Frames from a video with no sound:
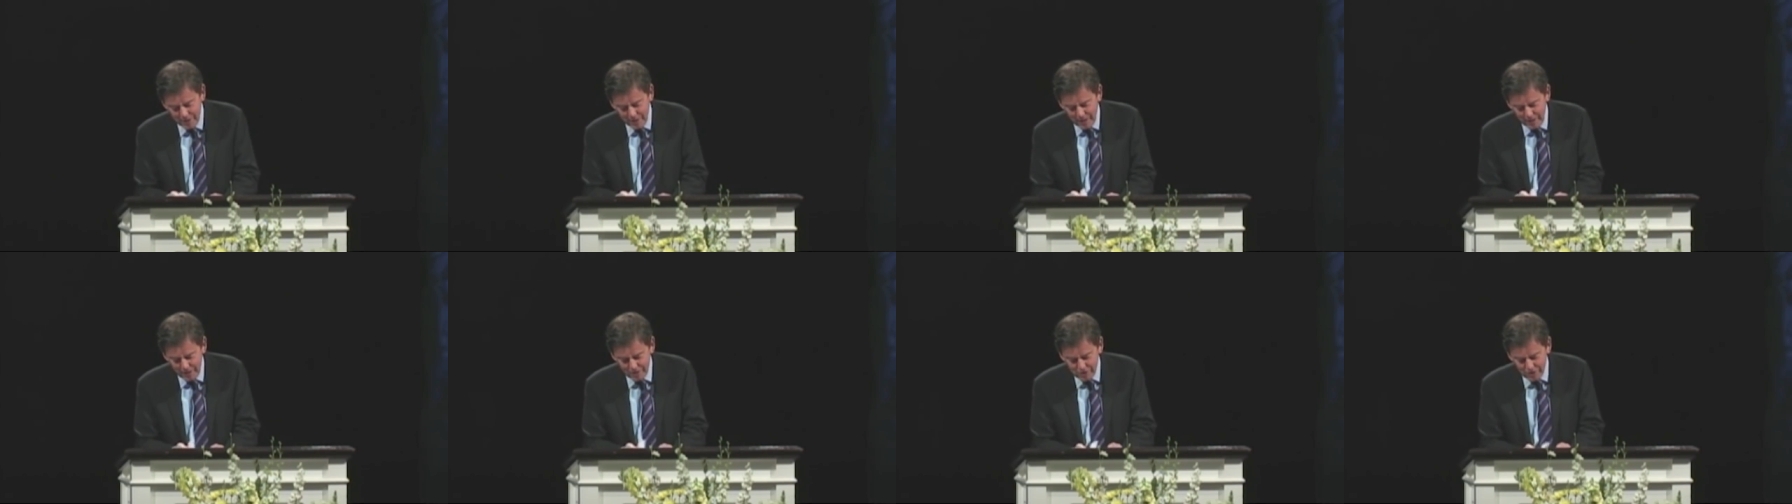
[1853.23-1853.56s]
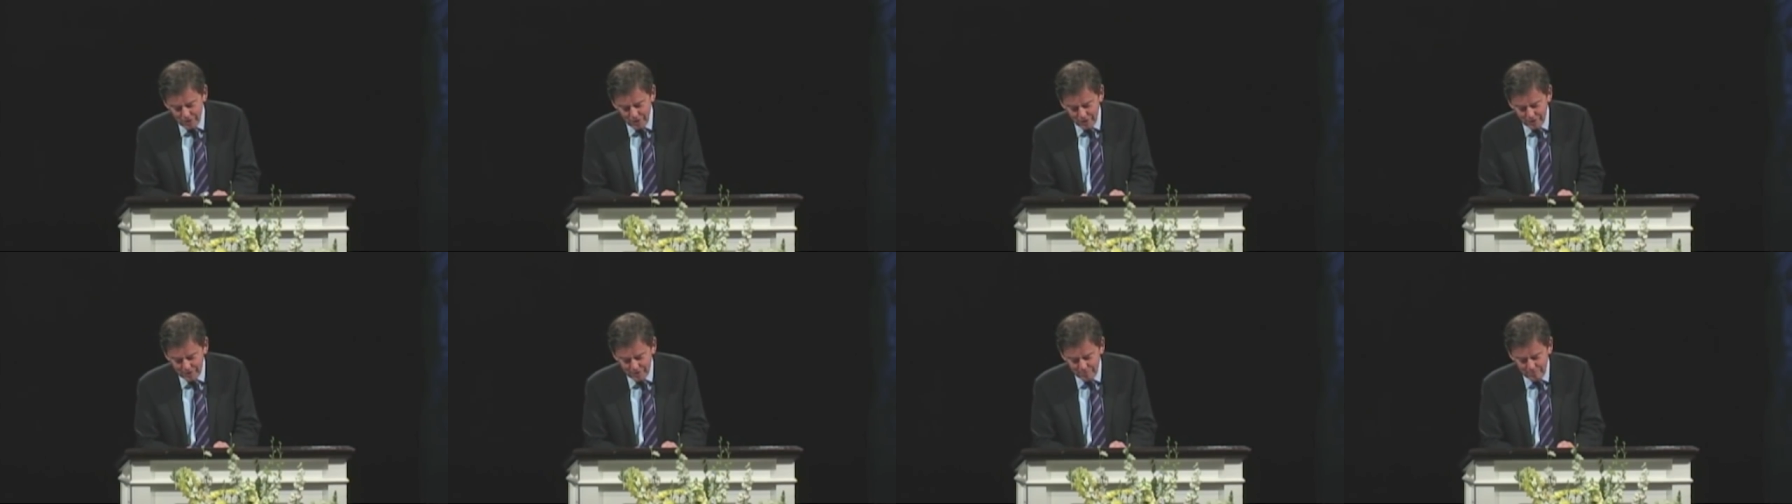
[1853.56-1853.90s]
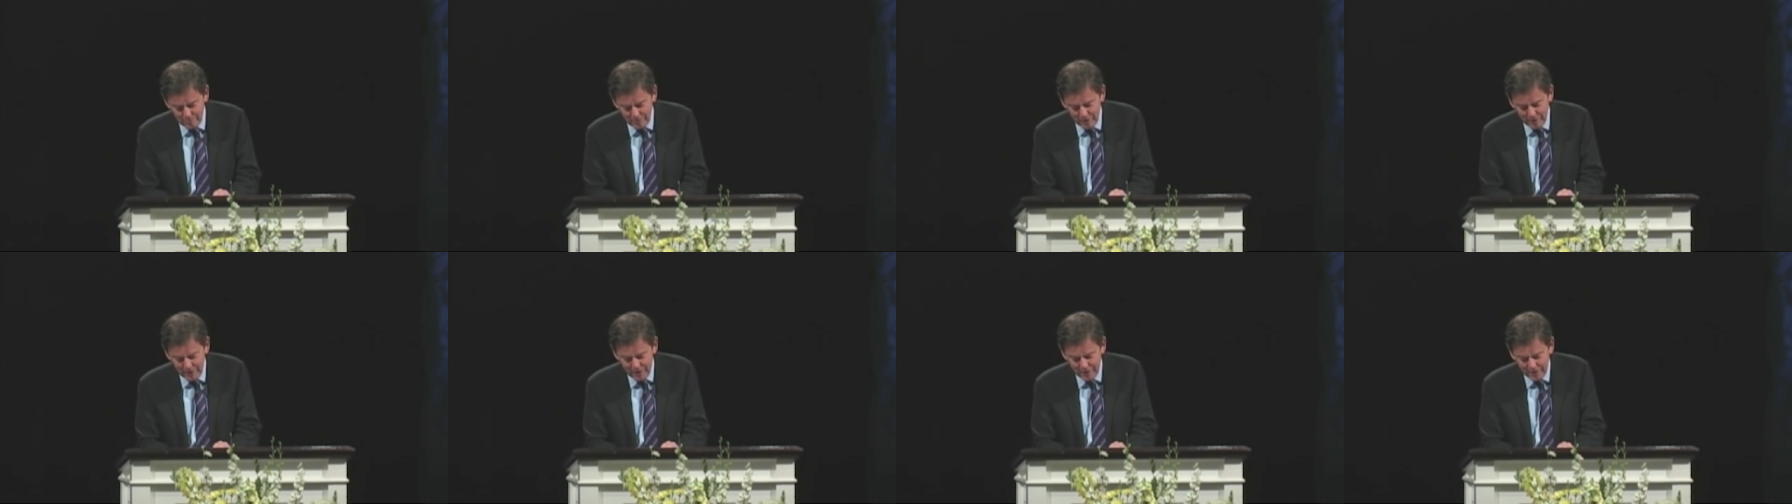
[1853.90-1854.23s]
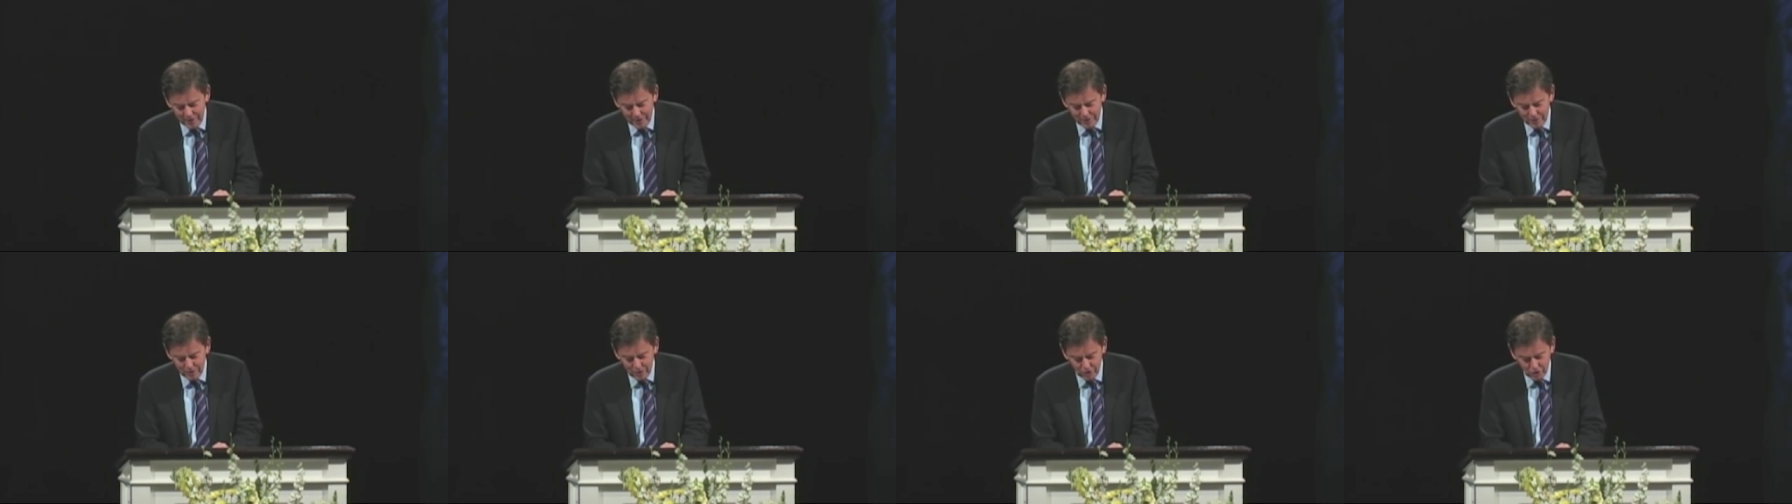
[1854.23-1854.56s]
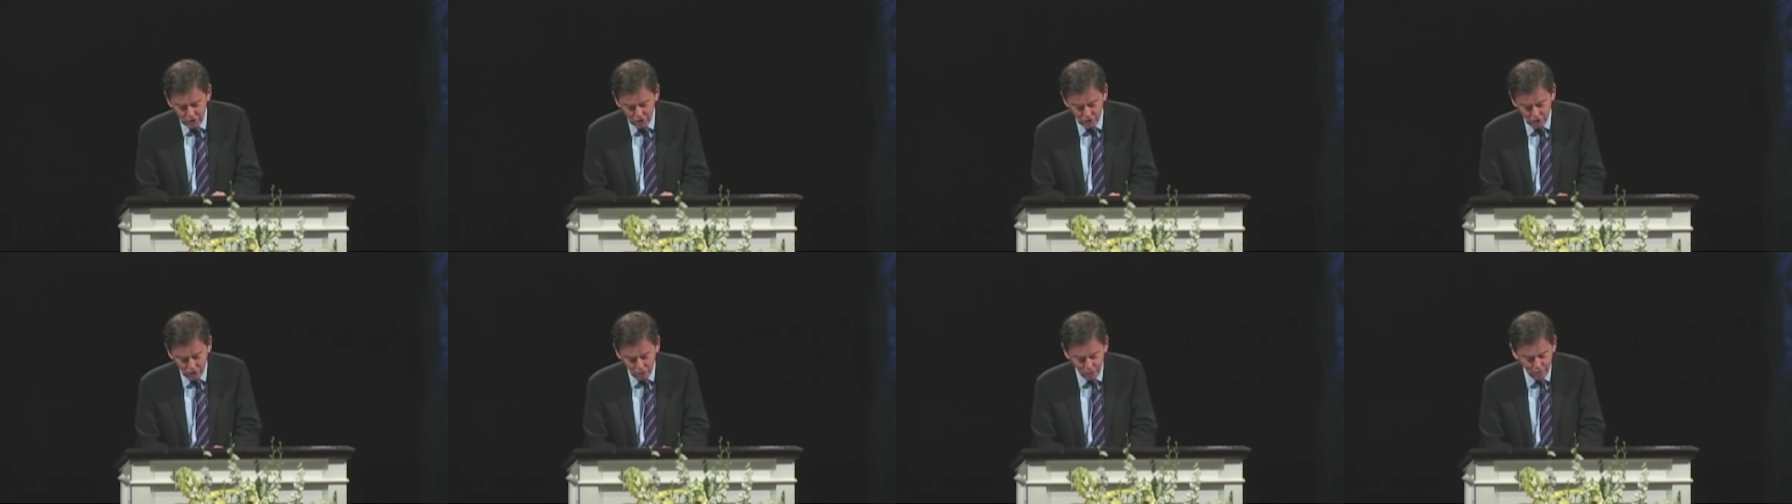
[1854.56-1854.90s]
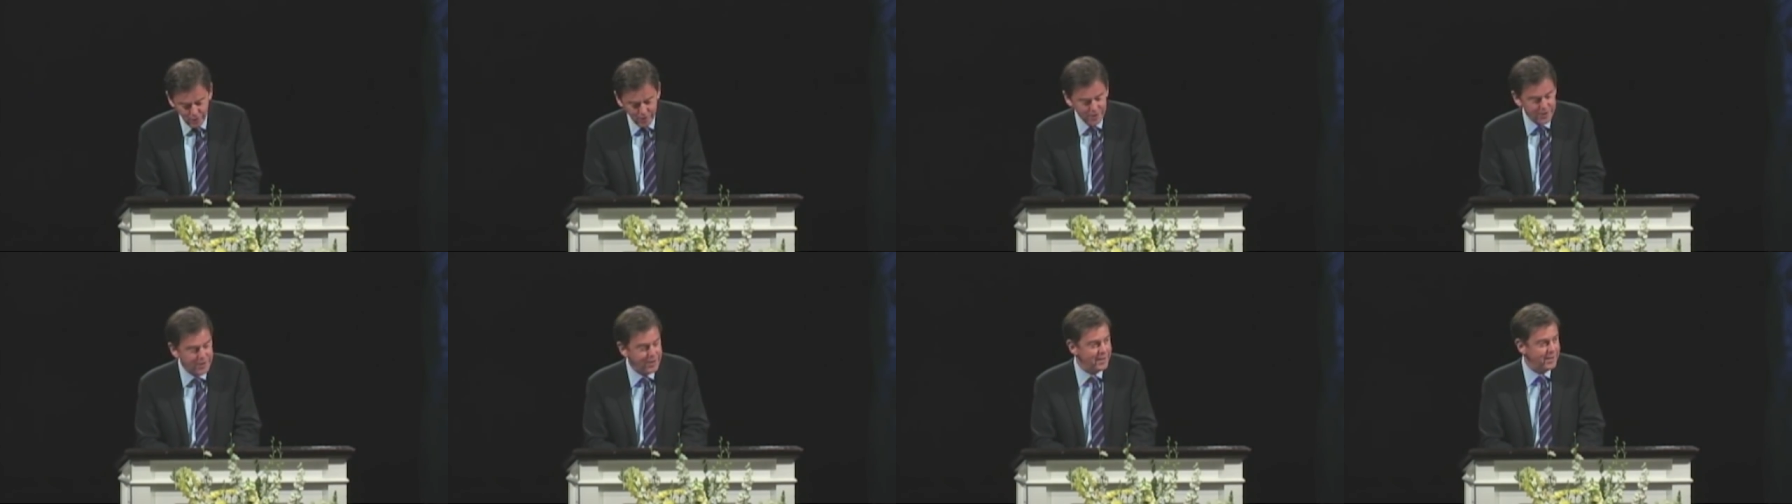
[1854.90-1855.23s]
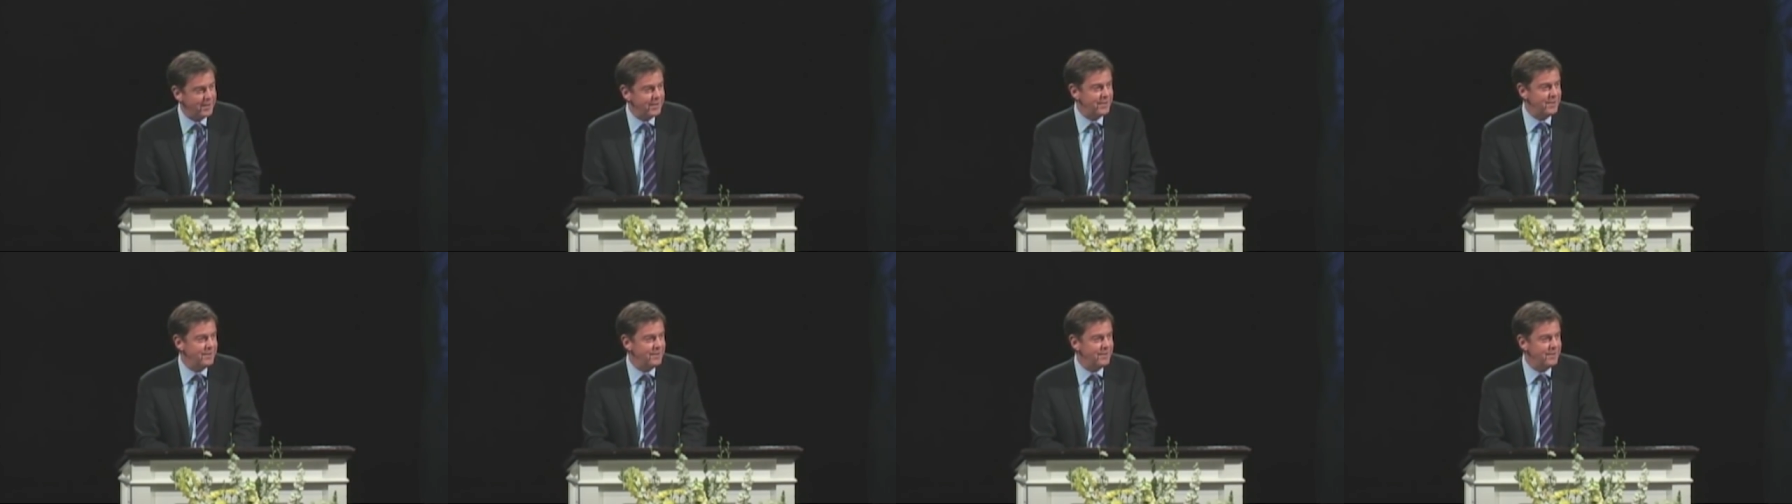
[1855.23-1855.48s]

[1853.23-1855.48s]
It's not to be distorted.